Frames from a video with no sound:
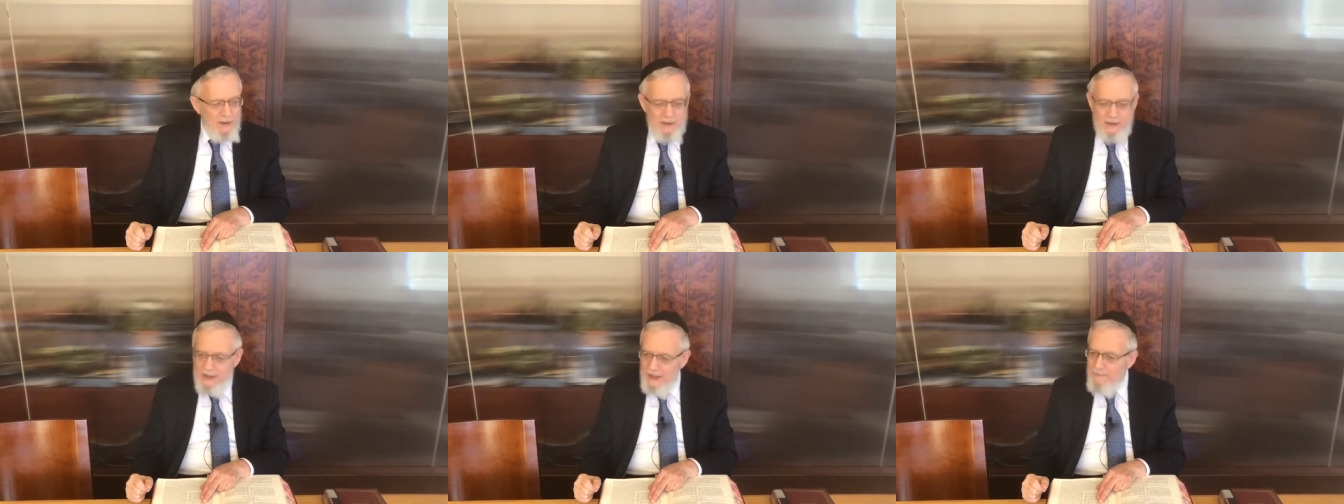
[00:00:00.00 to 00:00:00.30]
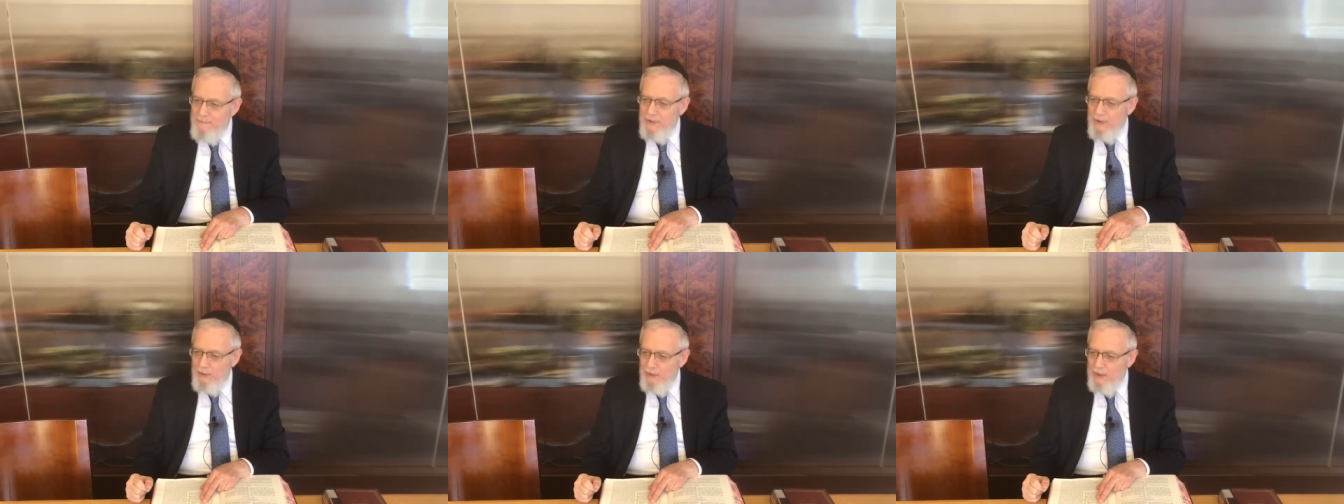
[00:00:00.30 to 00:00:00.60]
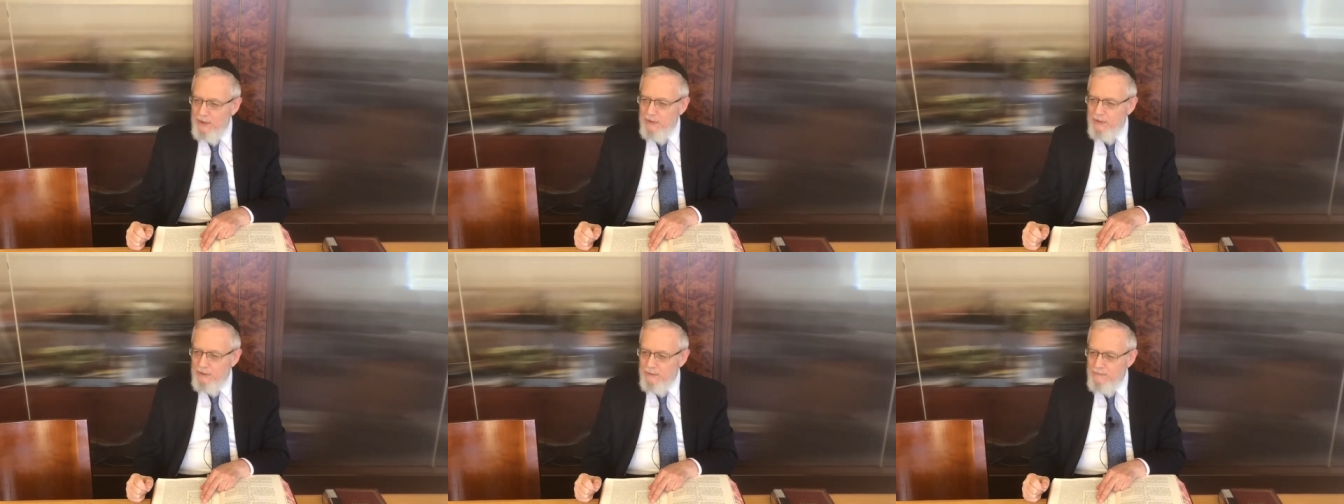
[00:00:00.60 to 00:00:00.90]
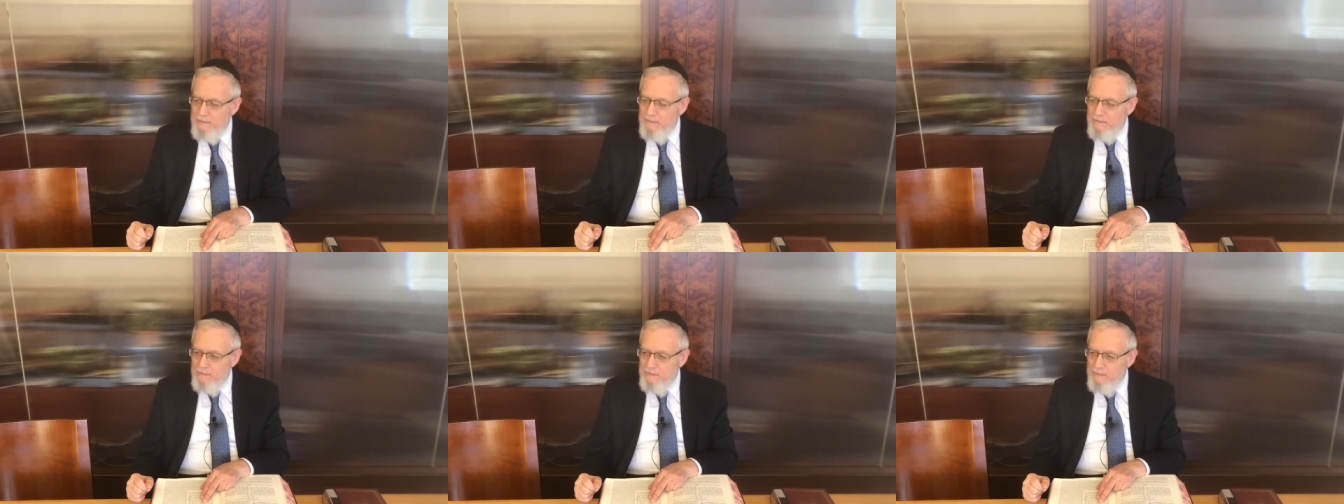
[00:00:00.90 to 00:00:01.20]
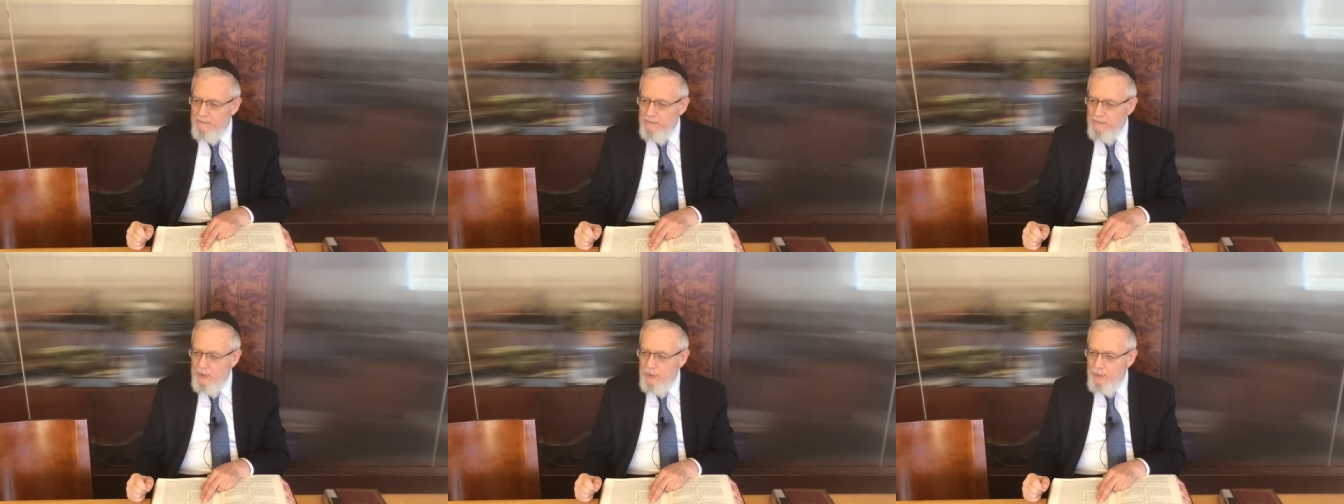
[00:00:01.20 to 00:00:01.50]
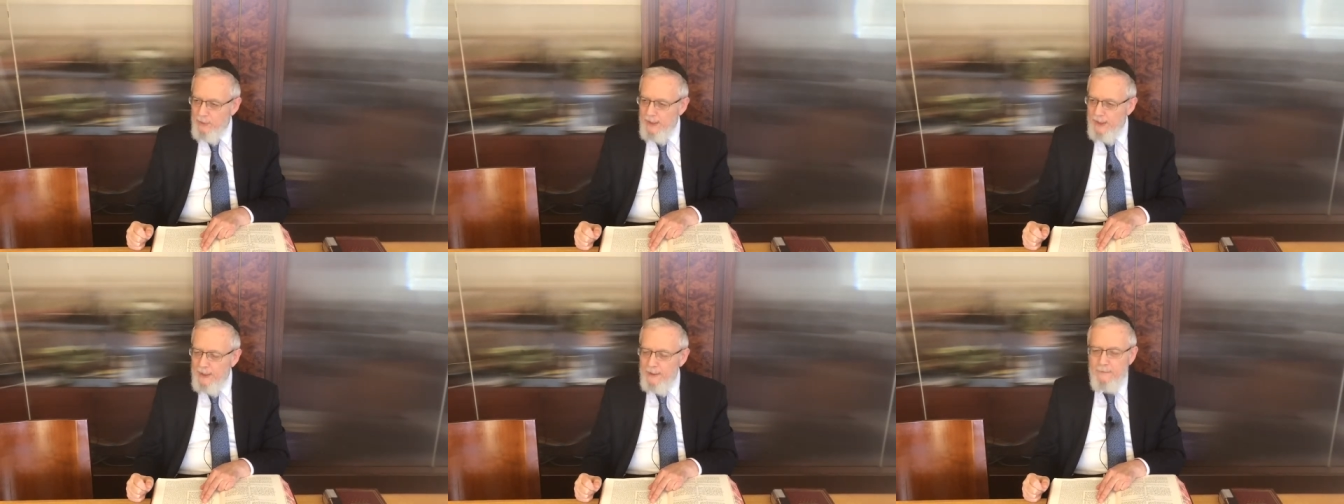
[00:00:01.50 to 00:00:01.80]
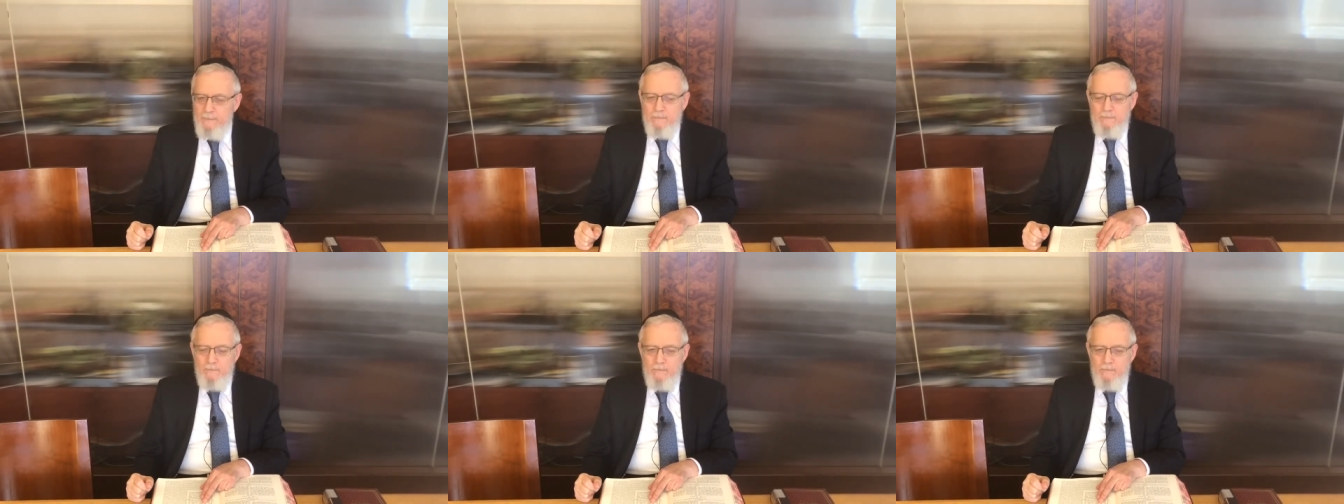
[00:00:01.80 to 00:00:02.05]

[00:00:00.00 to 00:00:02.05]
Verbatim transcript: day period. Okay?